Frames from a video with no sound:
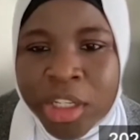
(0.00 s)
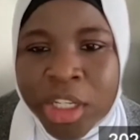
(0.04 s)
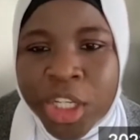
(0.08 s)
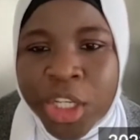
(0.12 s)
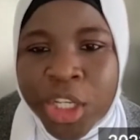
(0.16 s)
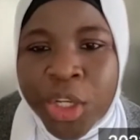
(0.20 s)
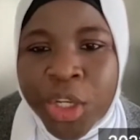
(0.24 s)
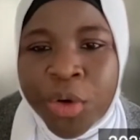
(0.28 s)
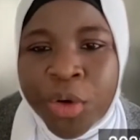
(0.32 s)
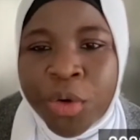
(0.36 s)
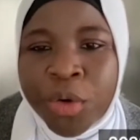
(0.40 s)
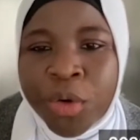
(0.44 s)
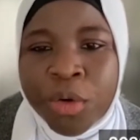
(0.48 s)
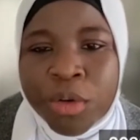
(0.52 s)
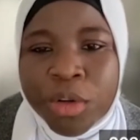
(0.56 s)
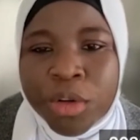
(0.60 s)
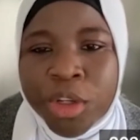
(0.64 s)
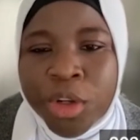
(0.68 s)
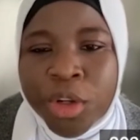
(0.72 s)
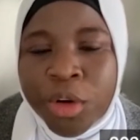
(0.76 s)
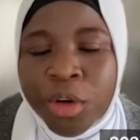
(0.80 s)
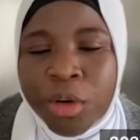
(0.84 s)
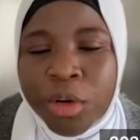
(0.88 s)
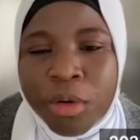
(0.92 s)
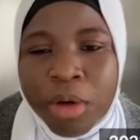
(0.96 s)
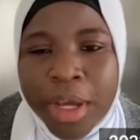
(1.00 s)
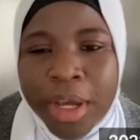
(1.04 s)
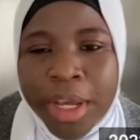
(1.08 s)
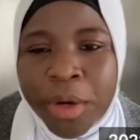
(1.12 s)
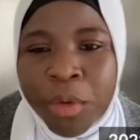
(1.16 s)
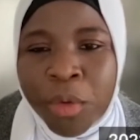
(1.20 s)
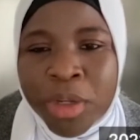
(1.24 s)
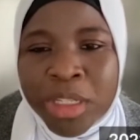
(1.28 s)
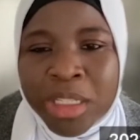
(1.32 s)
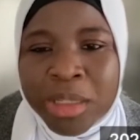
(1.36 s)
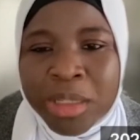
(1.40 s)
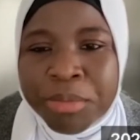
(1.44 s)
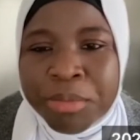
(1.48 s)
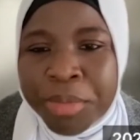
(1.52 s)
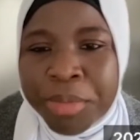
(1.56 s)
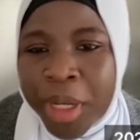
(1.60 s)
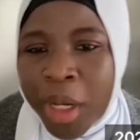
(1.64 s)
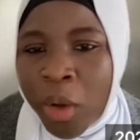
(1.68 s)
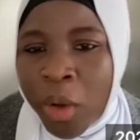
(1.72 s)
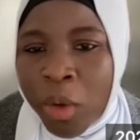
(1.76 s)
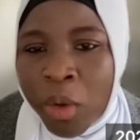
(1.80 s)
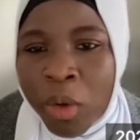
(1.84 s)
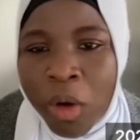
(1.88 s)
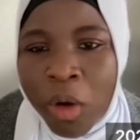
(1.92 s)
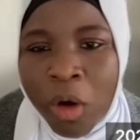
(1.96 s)
No, it wasn't
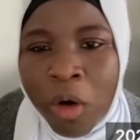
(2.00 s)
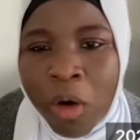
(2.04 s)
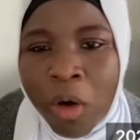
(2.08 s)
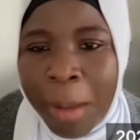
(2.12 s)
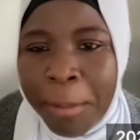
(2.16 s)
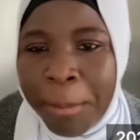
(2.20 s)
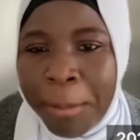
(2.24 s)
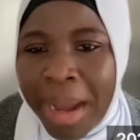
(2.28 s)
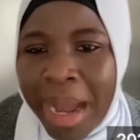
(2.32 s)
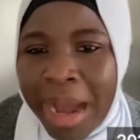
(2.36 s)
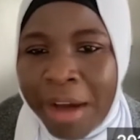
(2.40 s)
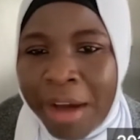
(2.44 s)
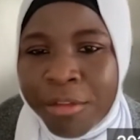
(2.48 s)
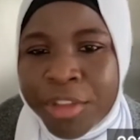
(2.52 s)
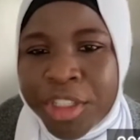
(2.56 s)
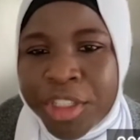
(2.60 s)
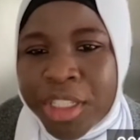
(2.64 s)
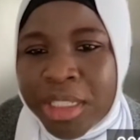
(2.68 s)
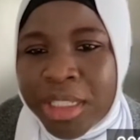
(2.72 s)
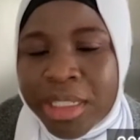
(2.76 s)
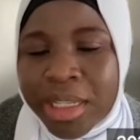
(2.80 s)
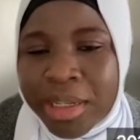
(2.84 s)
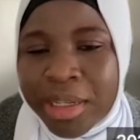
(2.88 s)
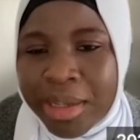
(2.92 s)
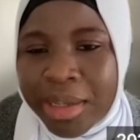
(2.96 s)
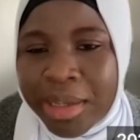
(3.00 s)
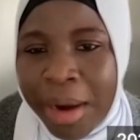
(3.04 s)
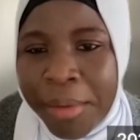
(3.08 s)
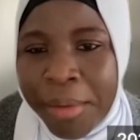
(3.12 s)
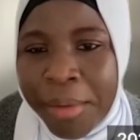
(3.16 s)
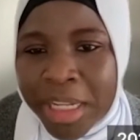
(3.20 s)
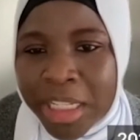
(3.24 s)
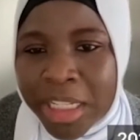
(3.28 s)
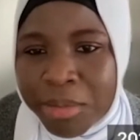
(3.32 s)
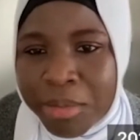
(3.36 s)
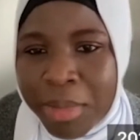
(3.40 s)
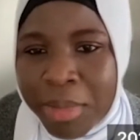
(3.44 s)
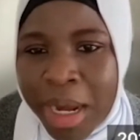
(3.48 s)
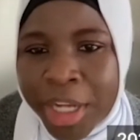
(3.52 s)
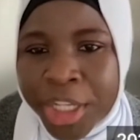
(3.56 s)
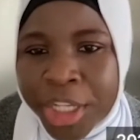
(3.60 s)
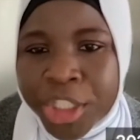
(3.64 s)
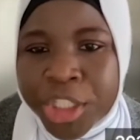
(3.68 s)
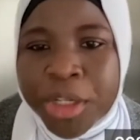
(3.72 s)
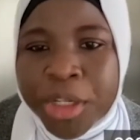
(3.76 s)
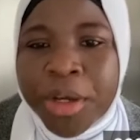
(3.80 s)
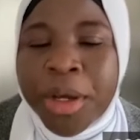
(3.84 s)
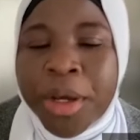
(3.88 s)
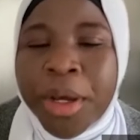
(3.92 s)
below or above, just a direct match.